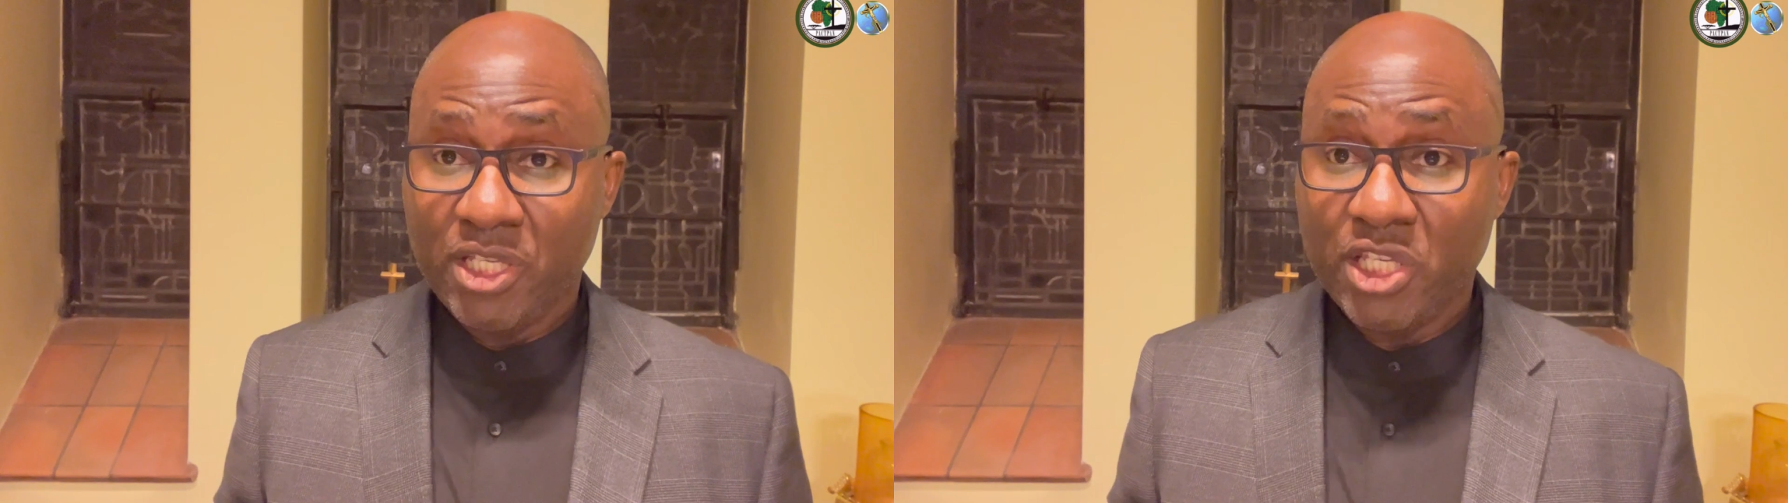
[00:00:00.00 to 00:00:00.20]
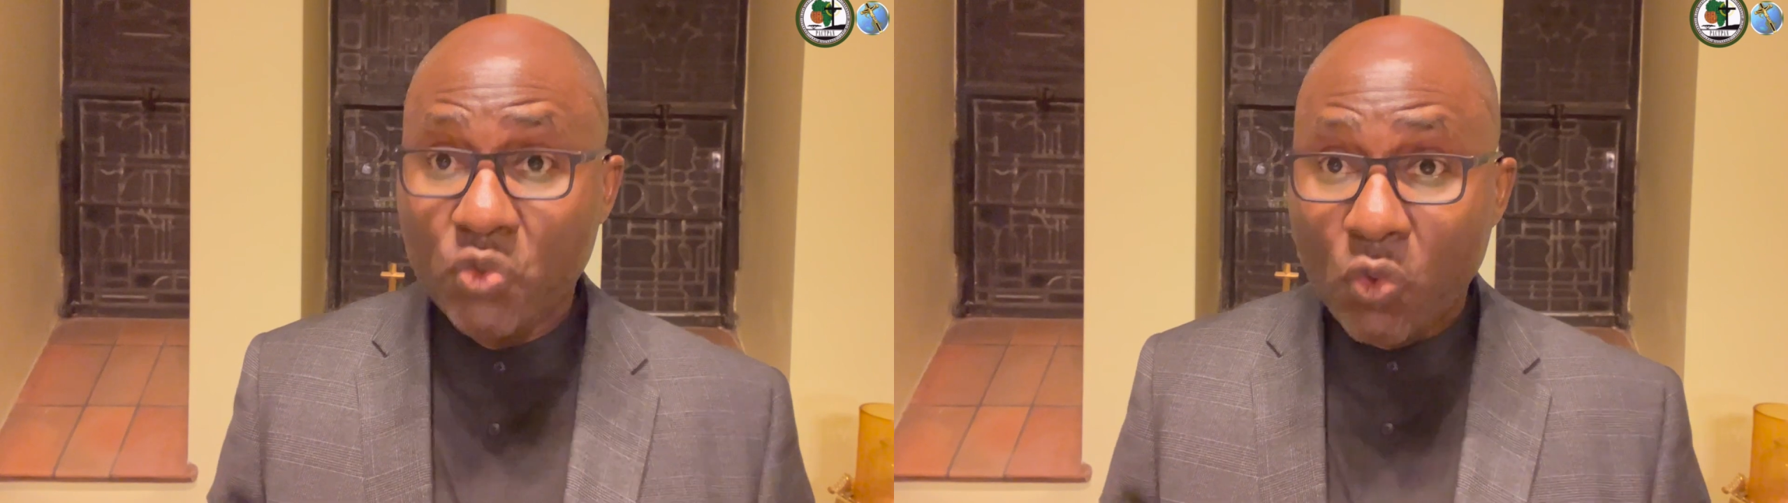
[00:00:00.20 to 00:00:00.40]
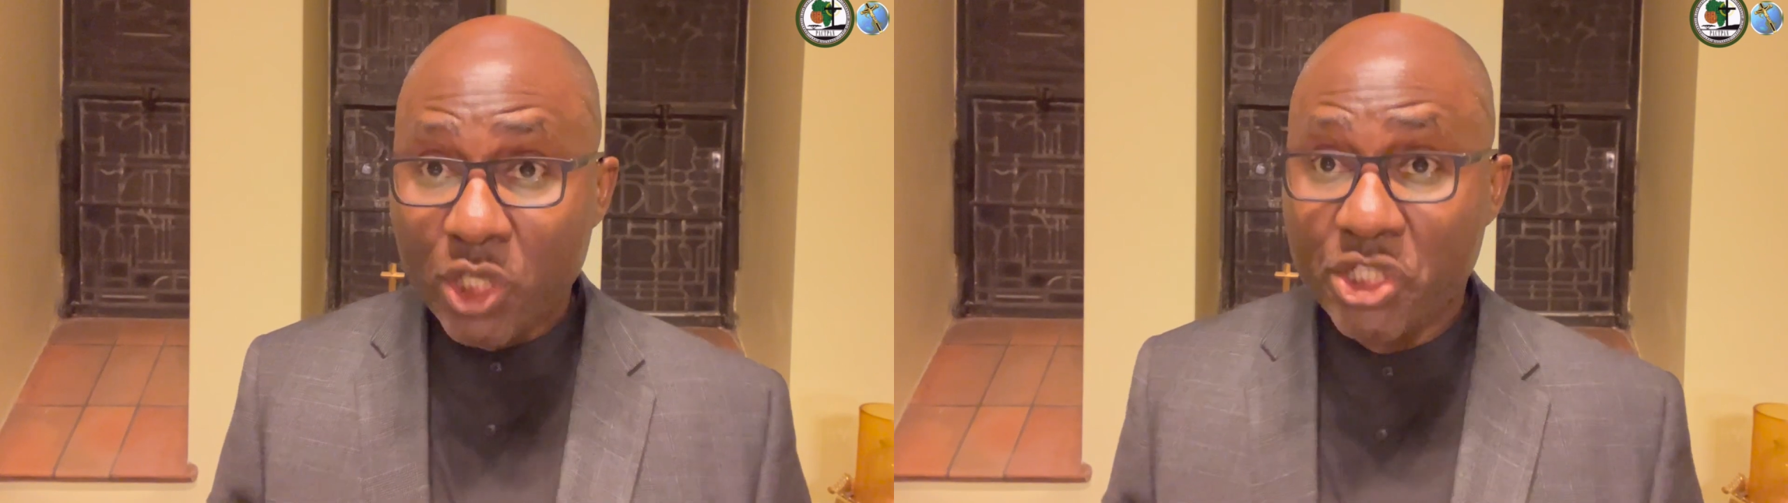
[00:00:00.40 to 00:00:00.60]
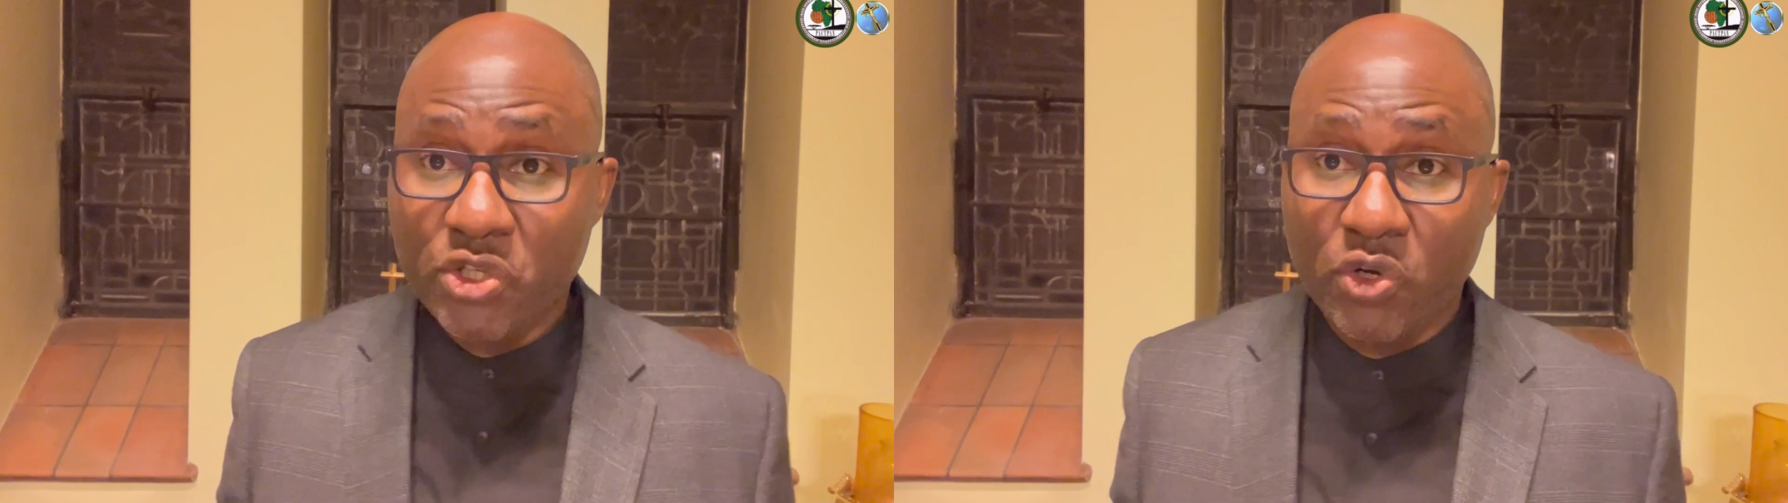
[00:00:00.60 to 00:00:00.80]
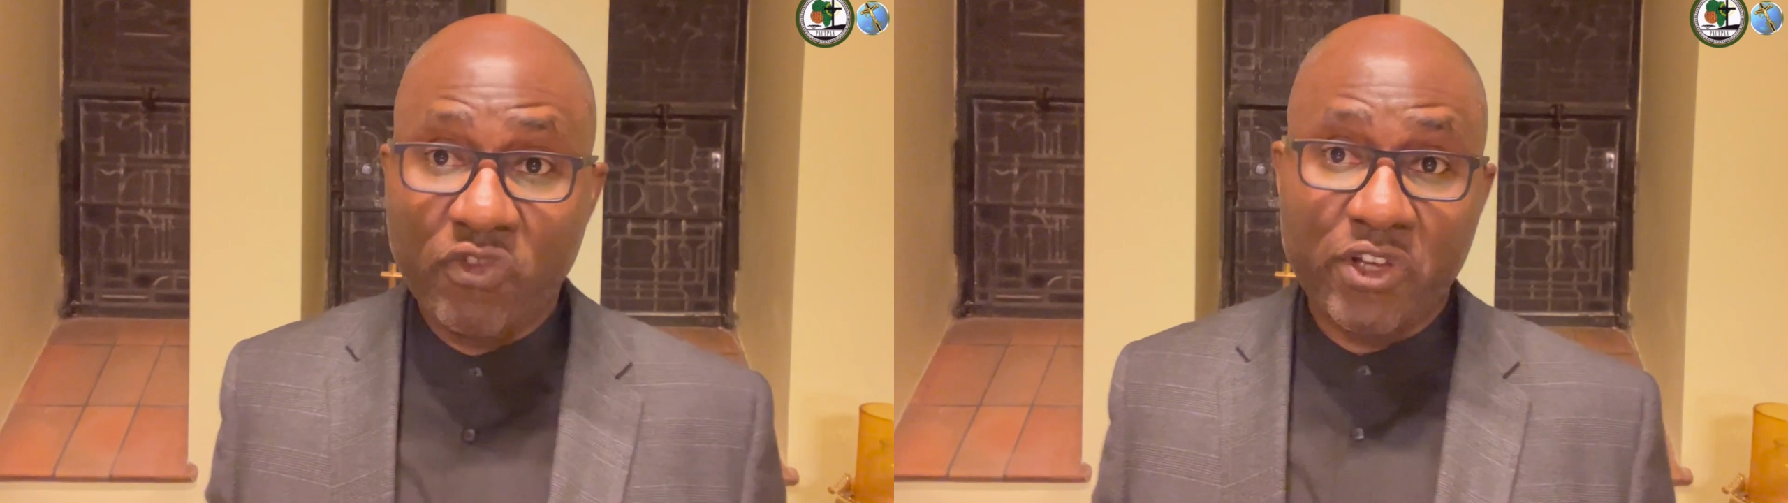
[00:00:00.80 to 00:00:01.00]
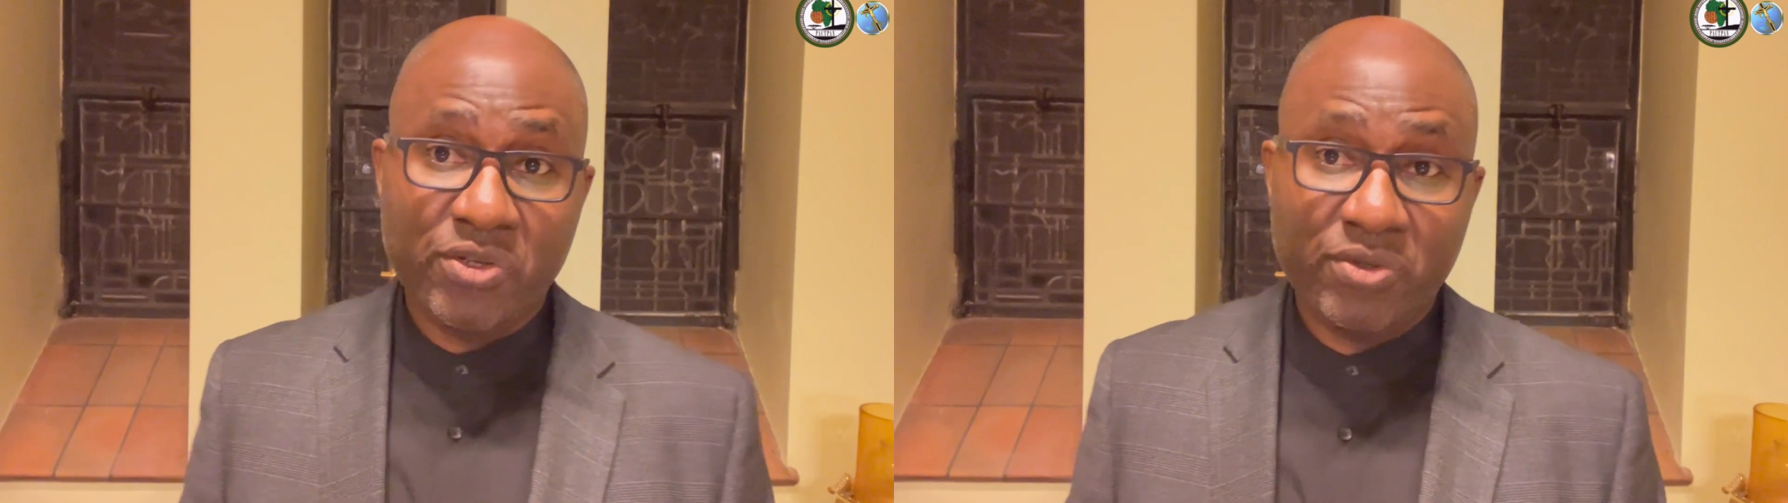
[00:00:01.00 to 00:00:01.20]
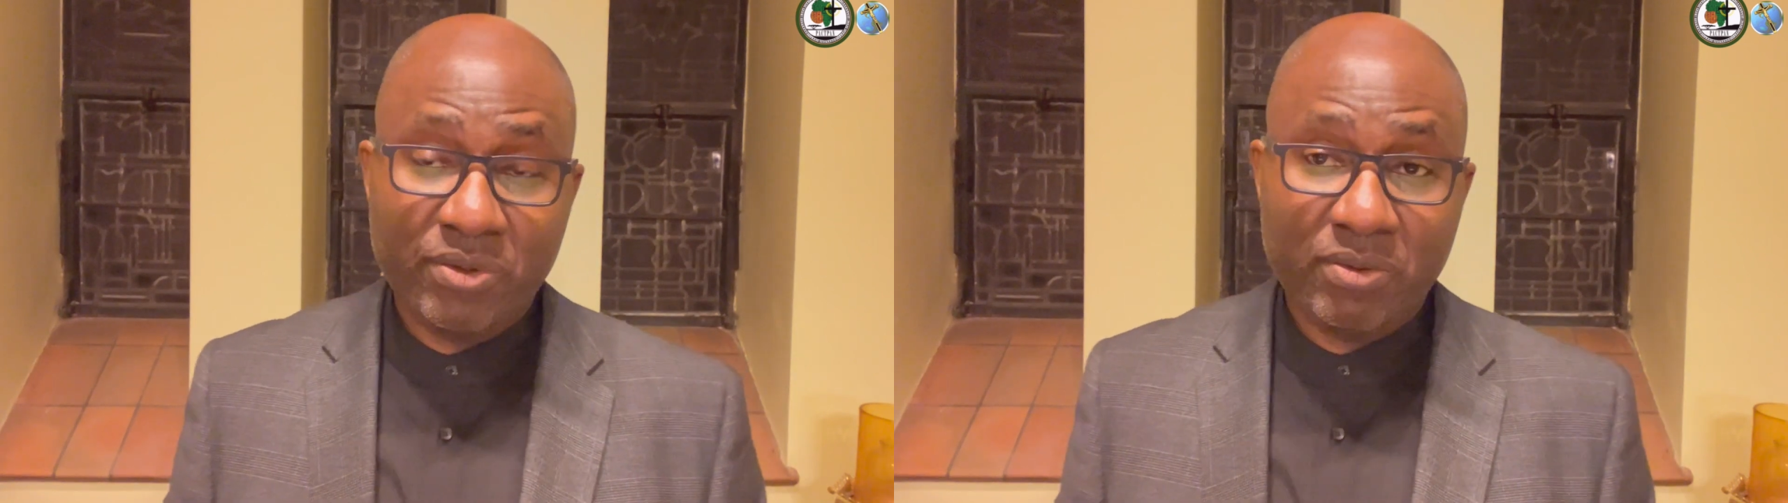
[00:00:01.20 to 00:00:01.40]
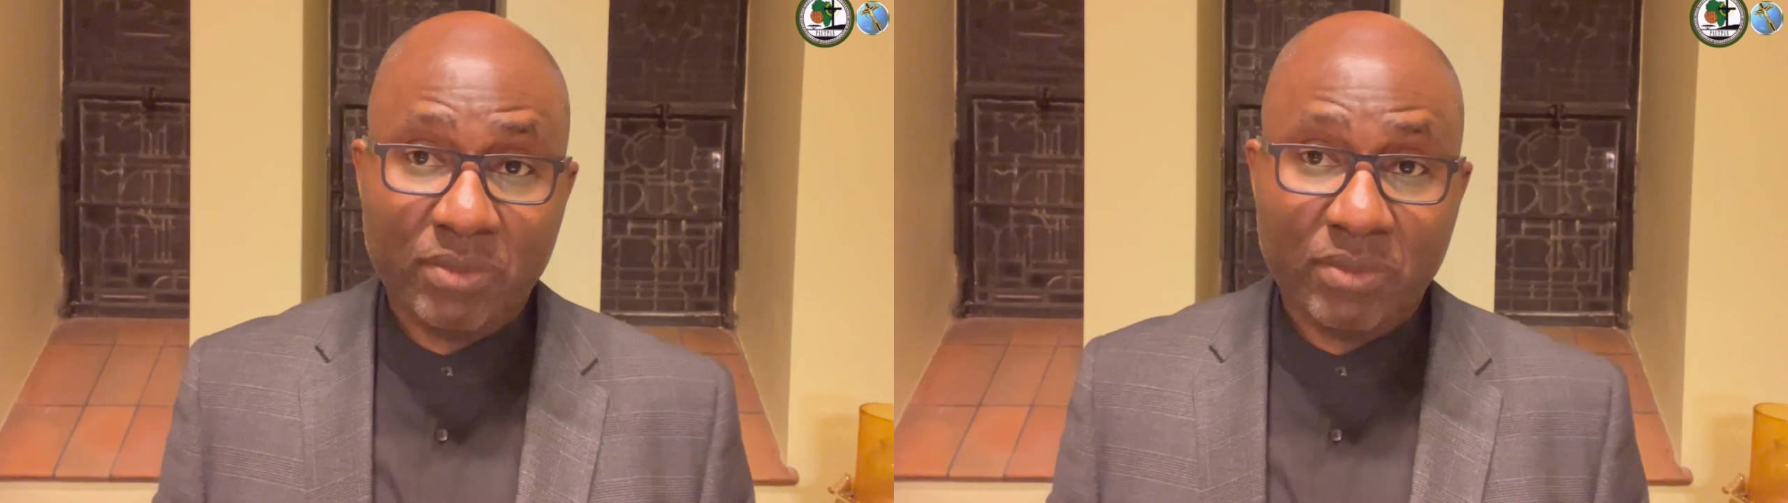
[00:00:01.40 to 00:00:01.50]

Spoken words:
is watching over you.